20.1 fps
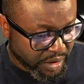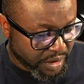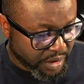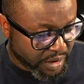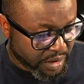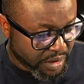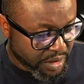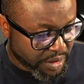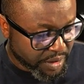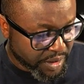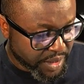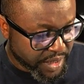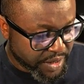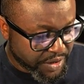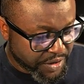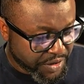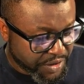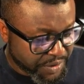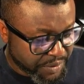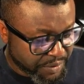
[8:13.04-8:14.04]
So
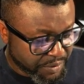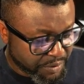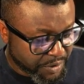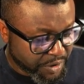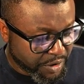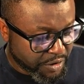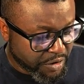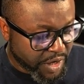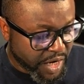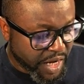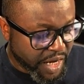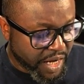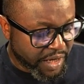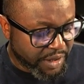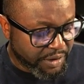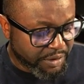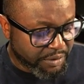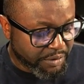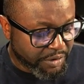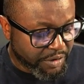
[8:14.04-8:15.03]
here we're gonna